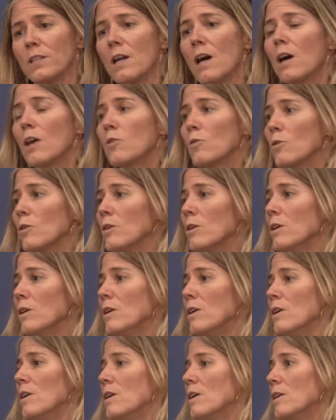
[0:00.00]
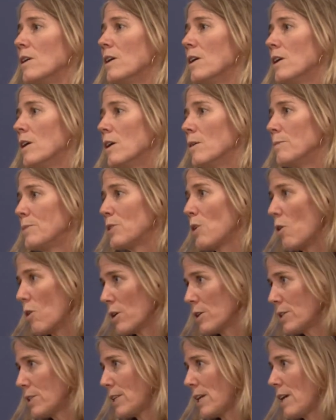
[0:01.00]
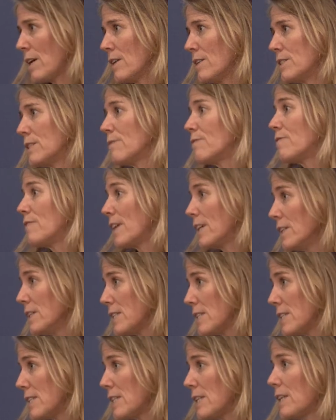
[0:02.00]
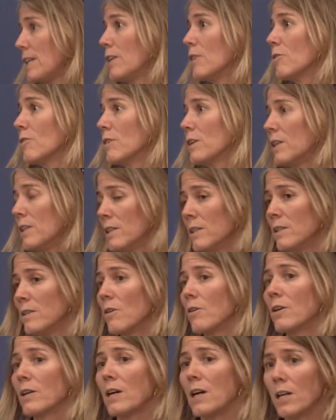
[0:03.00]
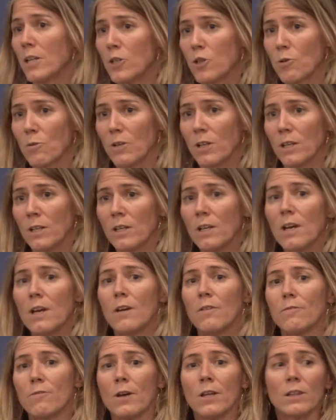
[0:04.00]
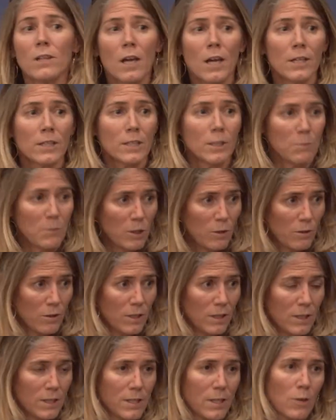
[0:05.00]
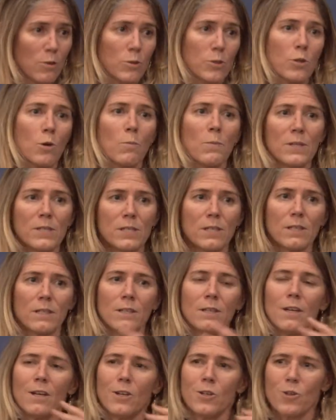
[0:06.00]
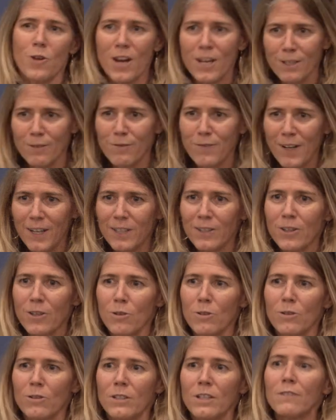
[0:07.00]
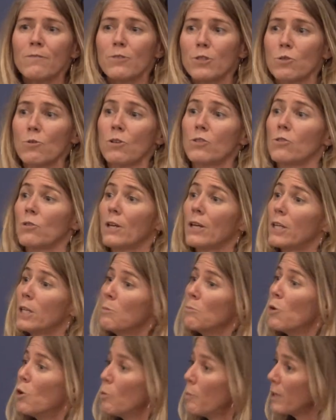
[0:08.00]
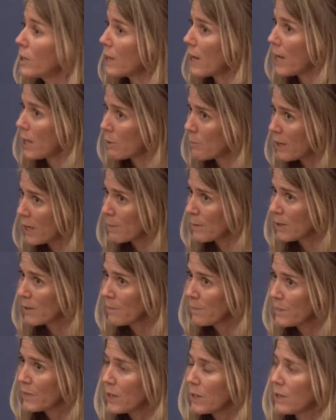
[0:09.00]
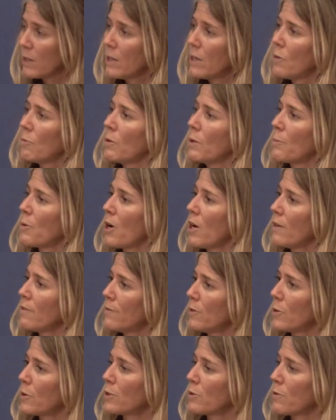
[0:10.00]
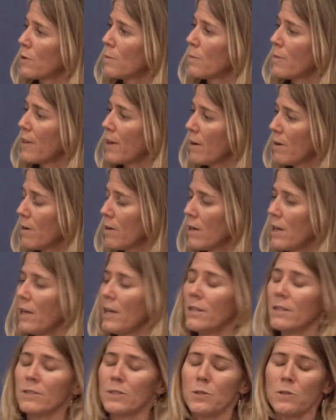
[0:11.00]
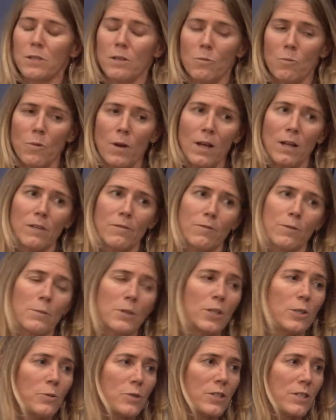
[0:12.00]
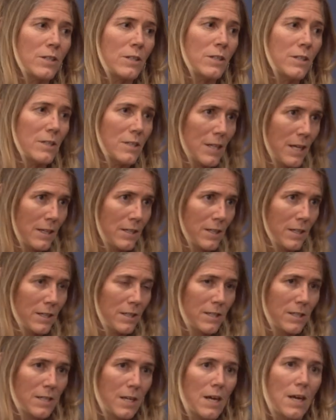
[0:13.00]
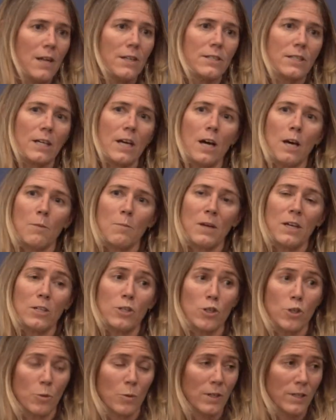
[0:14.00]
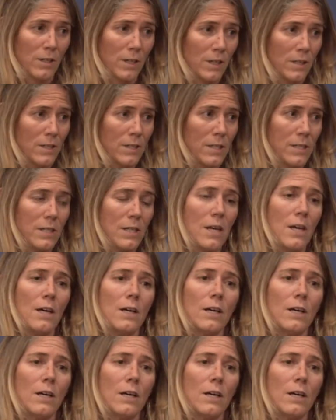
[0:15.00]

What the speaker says: in other tar sands fights here in our country, frontline communities that are so busy trying to fight their infrastructure, like in Mobile, Alabama. We brought folks from there and as well from Houston, Texas, to come and join us